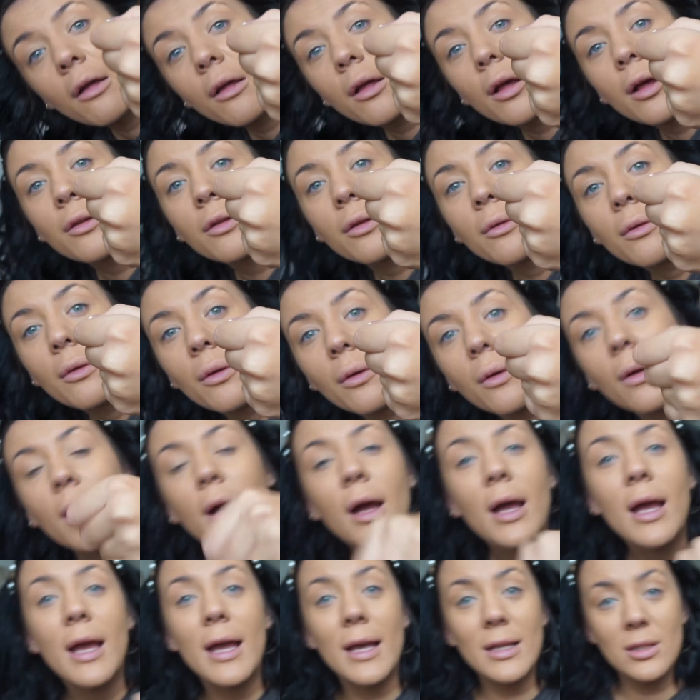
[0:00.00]
I don't know.
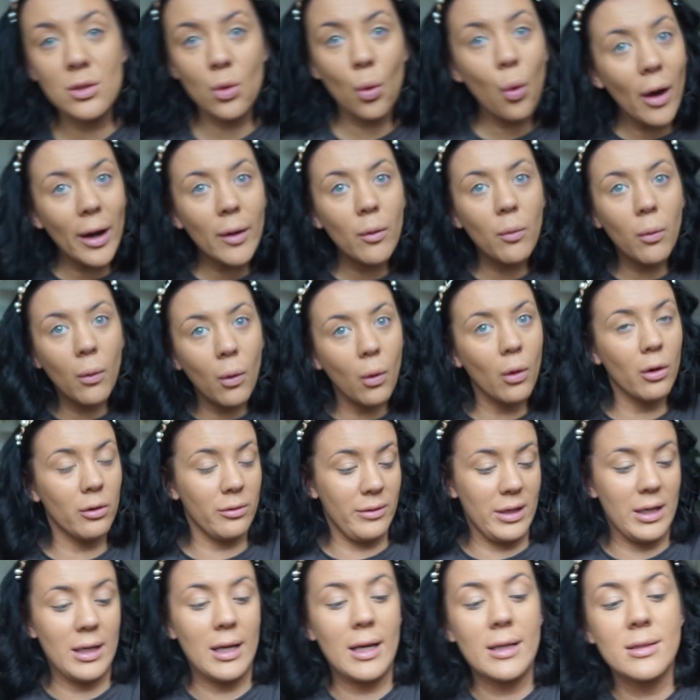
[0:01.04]
It's quite
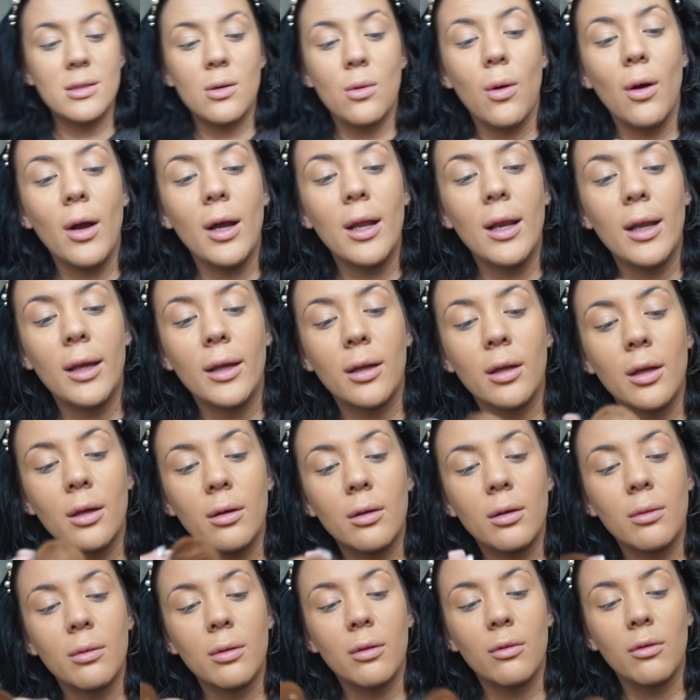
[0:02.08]
watery. It's quite like,
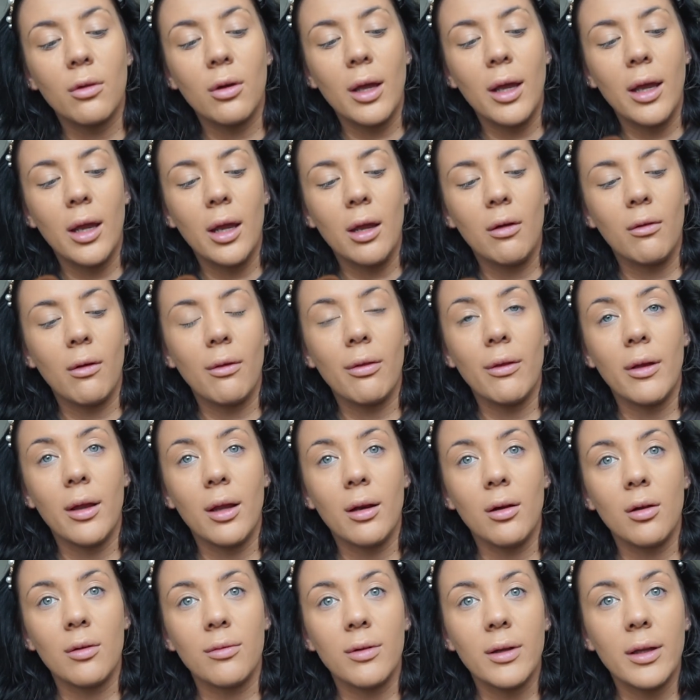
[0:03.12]
I've got hair on there,
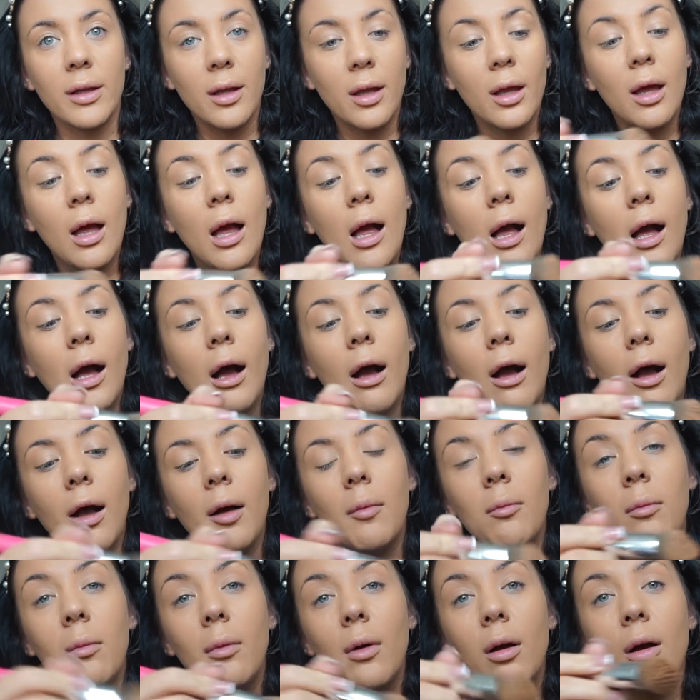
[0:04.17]
lovely.
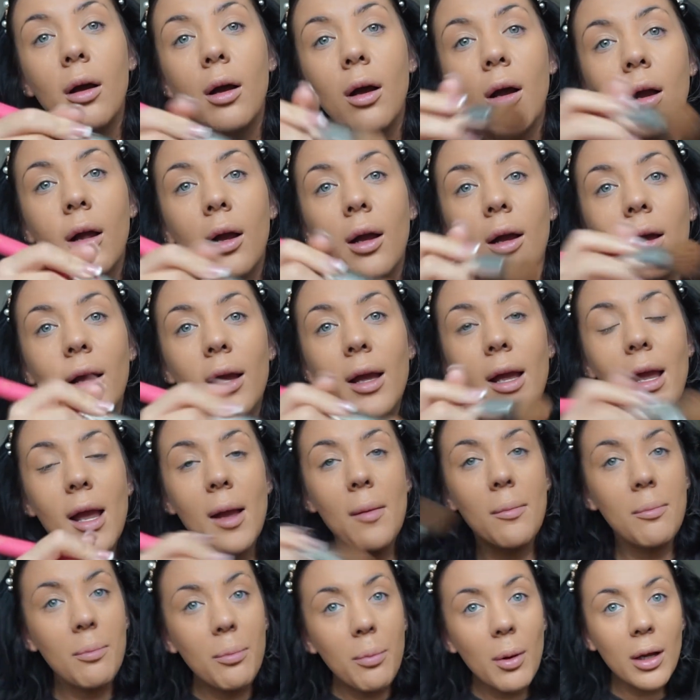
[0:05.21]

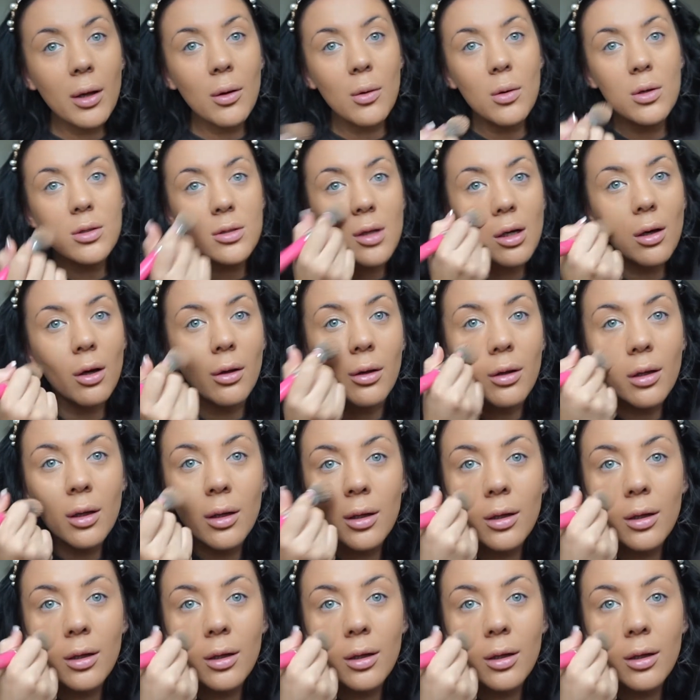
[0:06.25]
But it goes on.